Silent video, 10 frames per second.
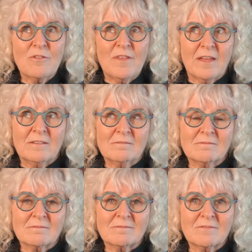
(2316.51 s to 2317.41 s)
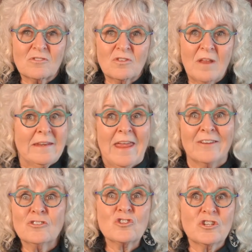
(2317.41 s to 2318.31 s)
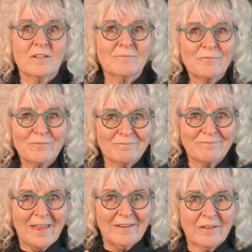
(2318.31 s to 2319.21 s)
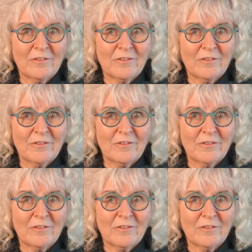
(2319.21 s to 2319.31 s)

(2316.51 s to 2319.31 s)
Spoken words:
than an energy and